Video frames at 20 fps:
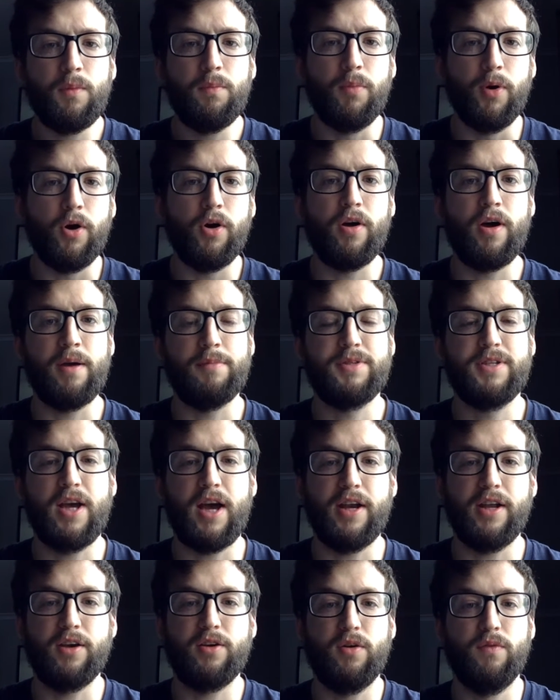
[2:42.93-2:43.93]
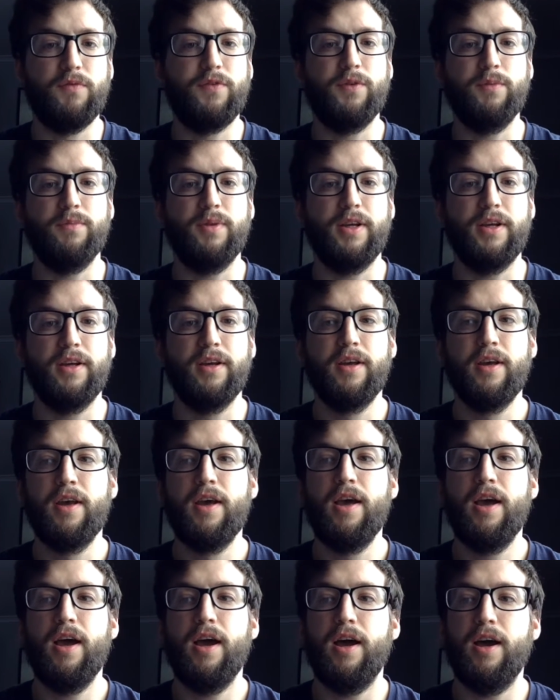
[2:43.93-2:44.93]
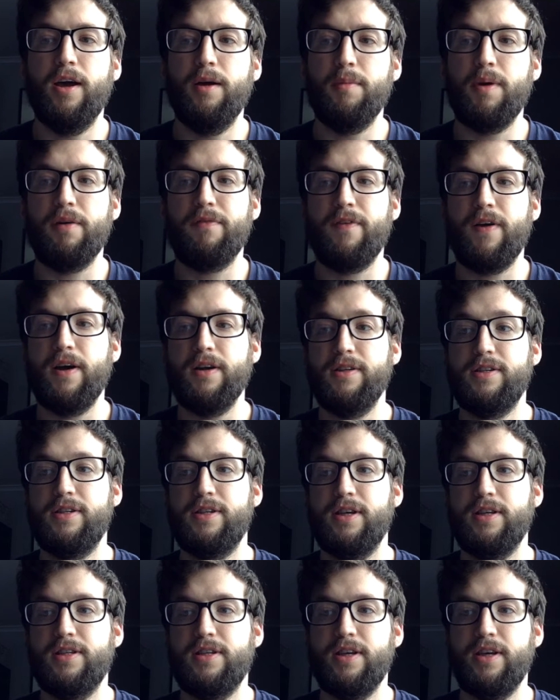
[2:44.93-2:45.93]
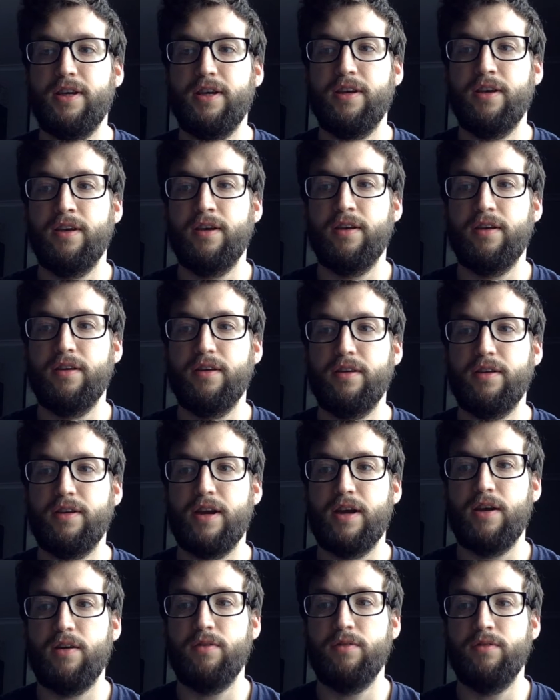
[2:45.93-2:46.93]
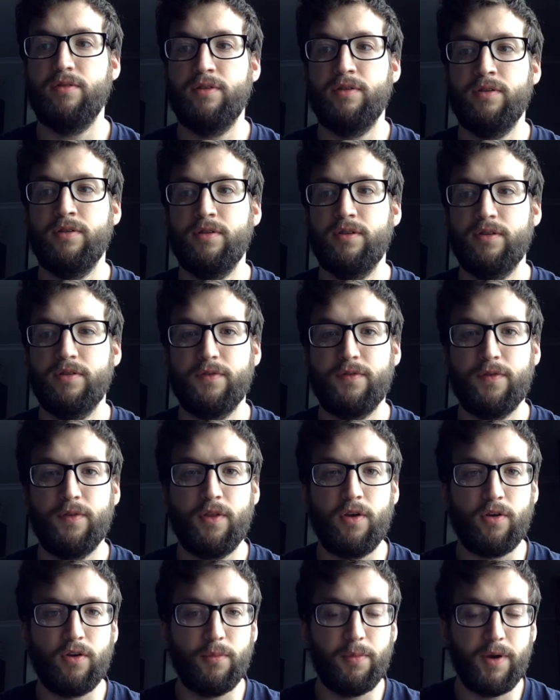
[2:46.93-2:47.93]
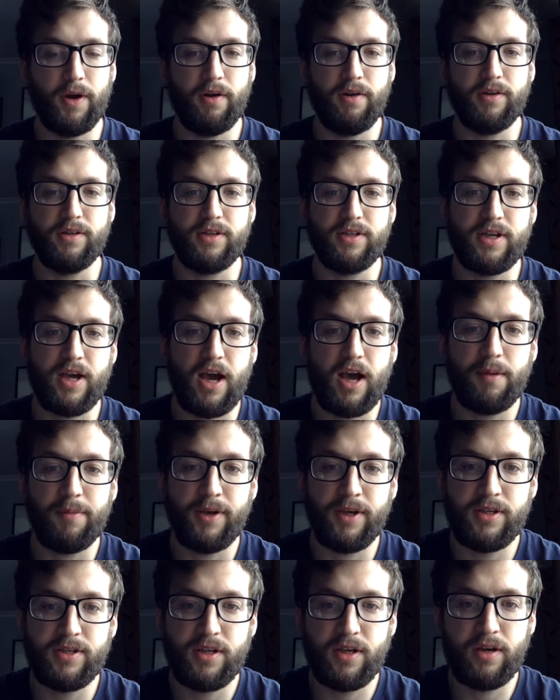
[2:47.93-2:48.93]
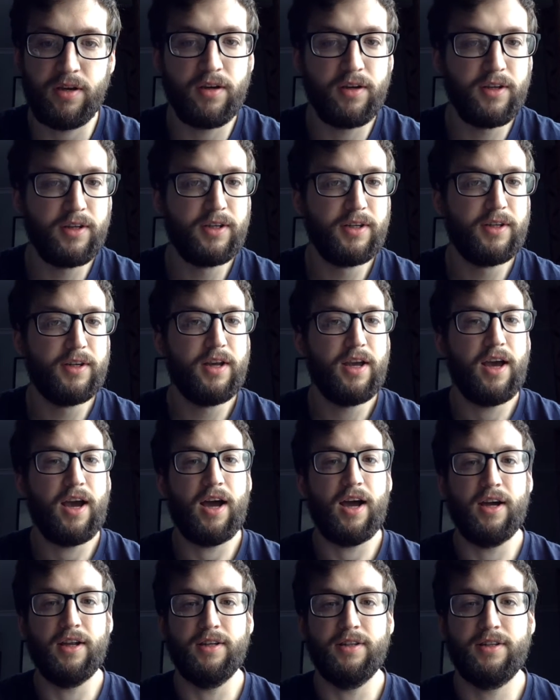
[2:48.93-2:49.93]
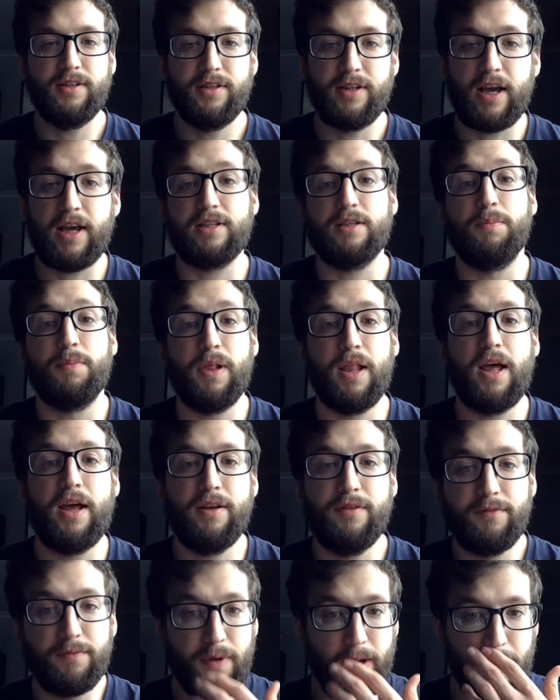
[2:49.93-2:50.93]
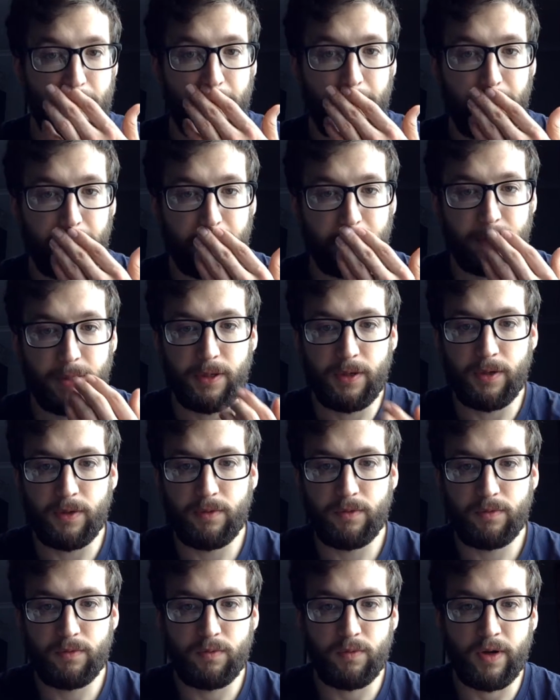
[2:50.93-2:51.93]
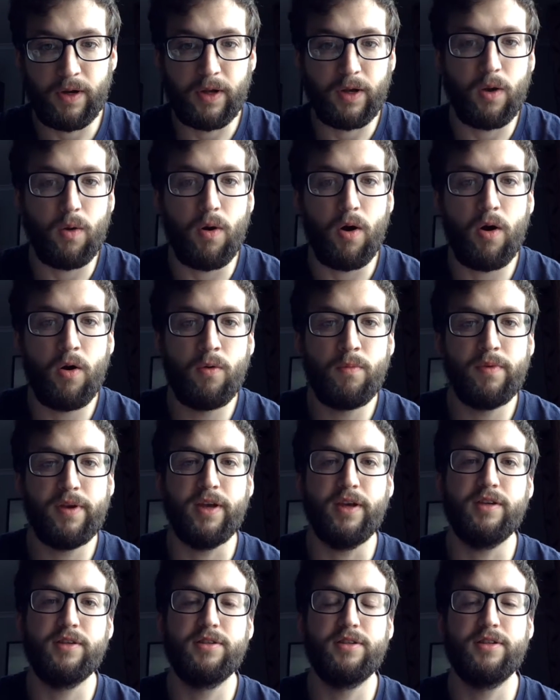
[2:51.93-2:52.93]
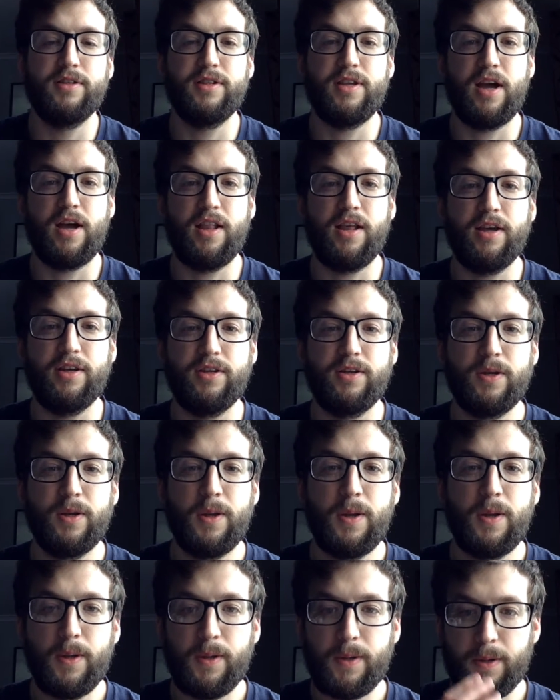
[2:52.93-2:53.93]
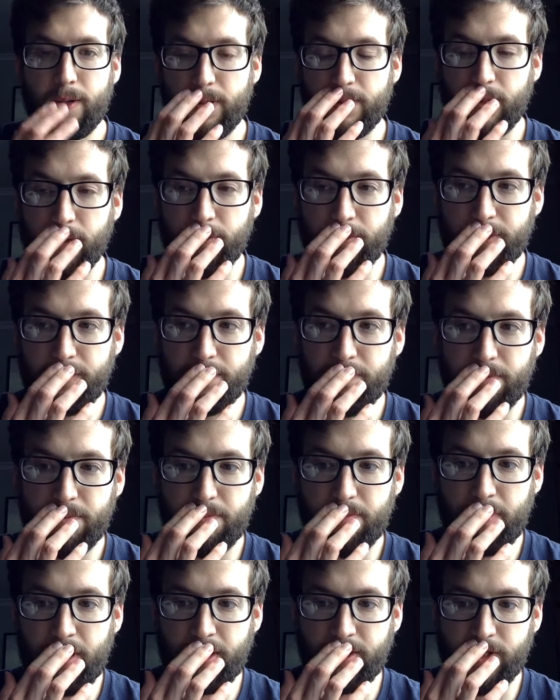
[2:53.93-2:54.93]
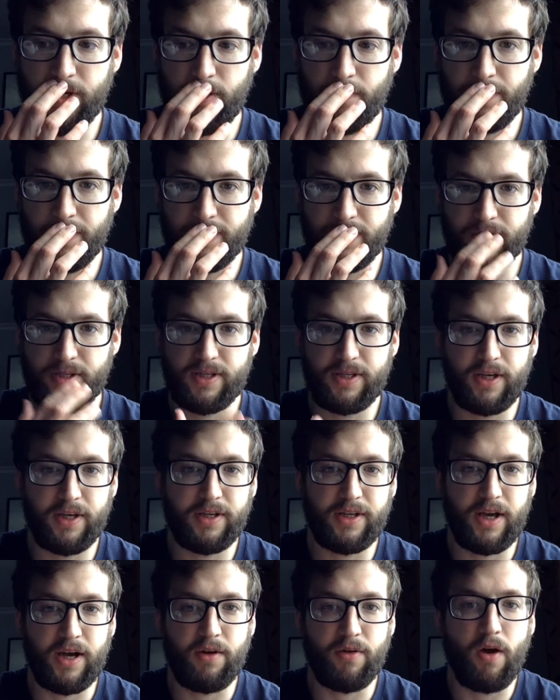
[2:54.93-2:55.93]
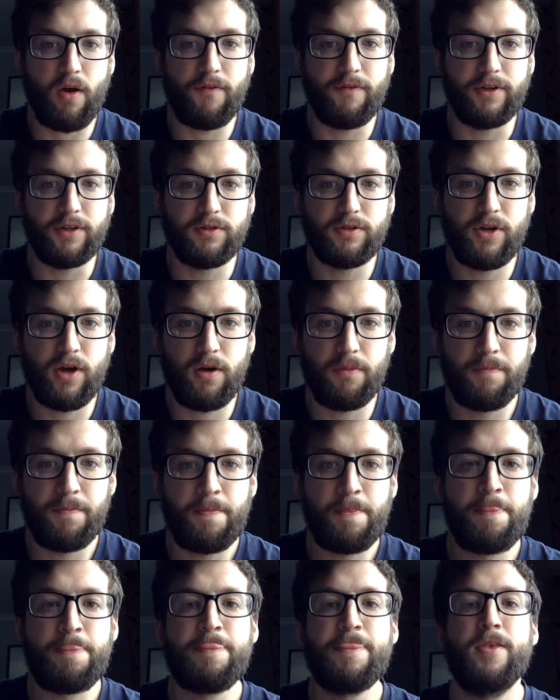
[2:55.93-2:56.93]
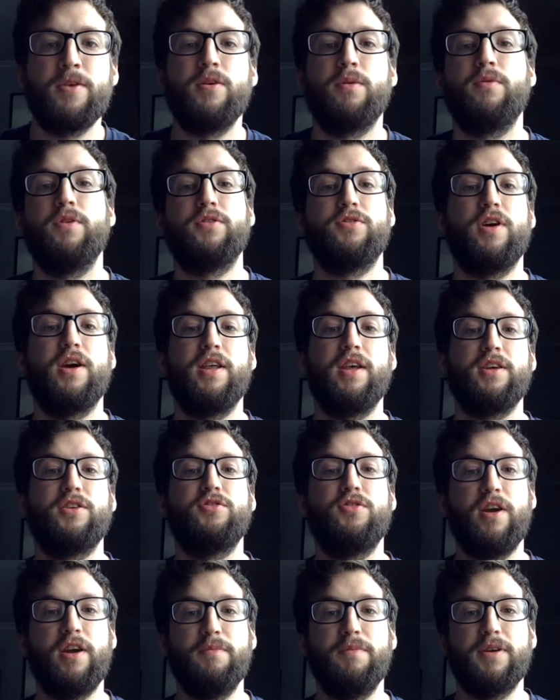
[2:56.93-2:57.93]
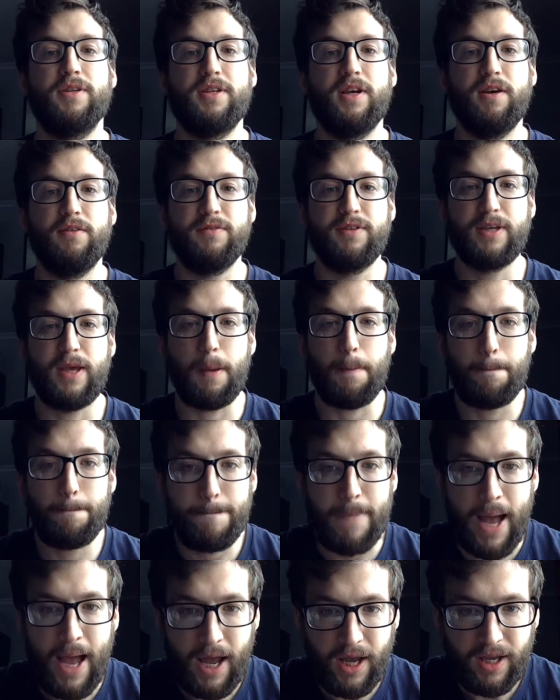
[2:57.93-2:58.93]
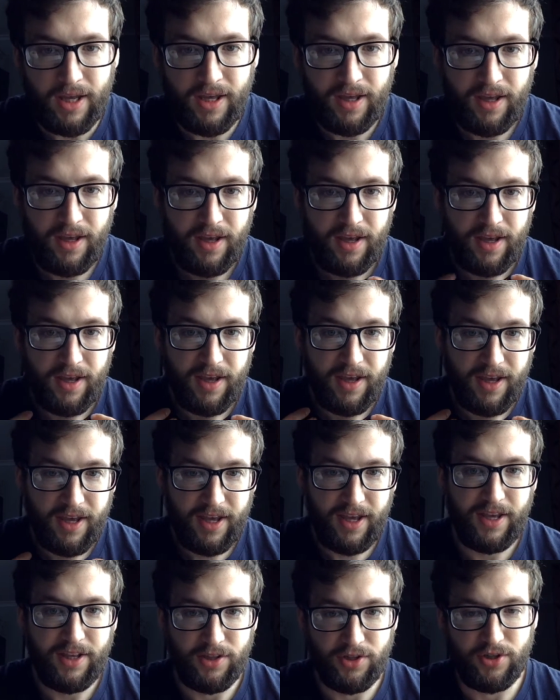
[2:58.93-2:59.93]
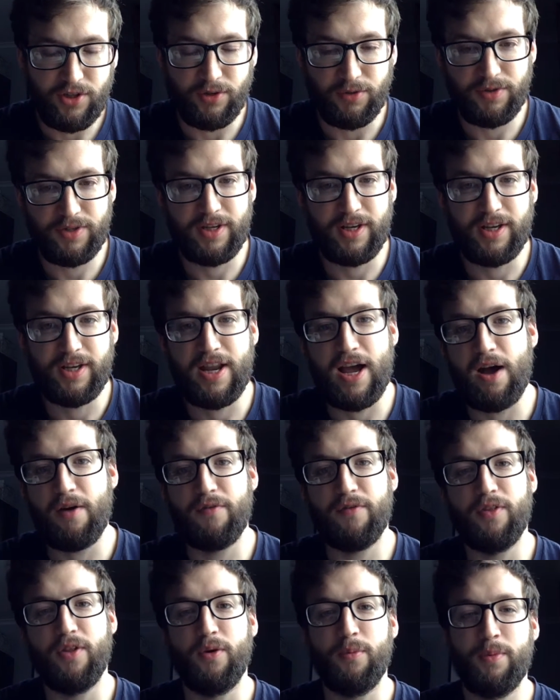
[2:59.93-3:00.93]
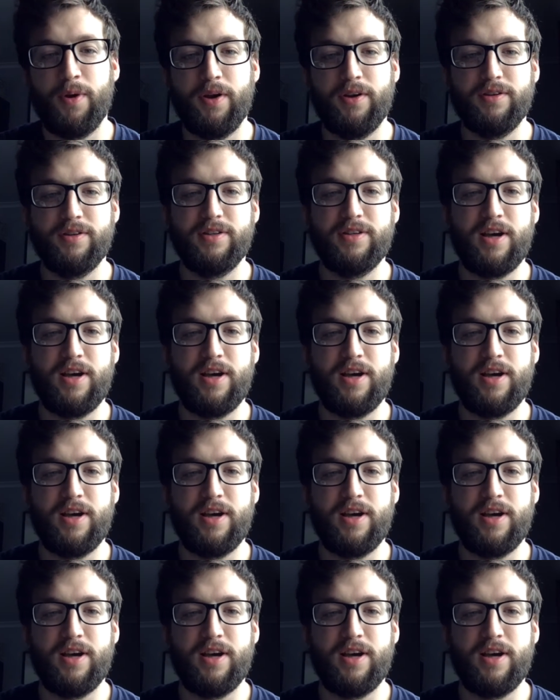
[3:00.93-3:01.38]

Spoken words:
but I'm sat in it comfortably. I find sitting down for longer periods of time easier, and that's a plan of mine to when I go home is to start like because obviously my job is a sit down office job, so I'm going to try and like train myself to get back into sitting down for long periods of